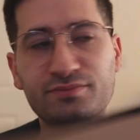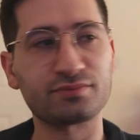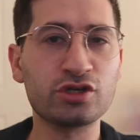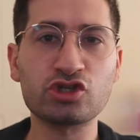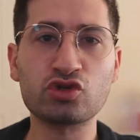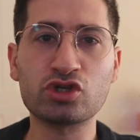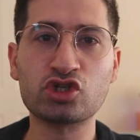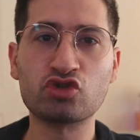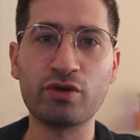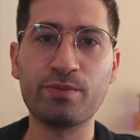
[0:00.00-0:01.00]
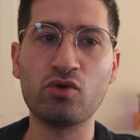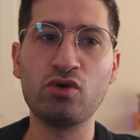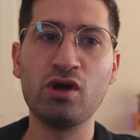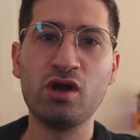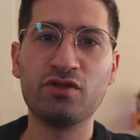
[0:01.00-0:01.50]
You can just sort of
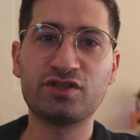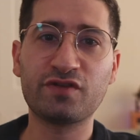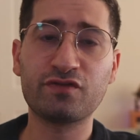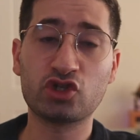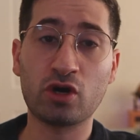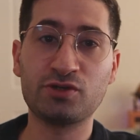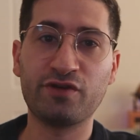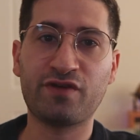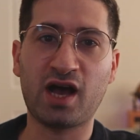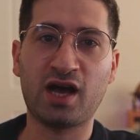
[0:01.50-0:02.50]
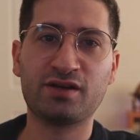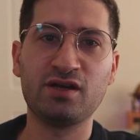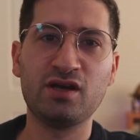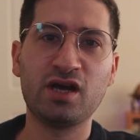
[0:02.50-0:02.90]
scribble the different jobs you've had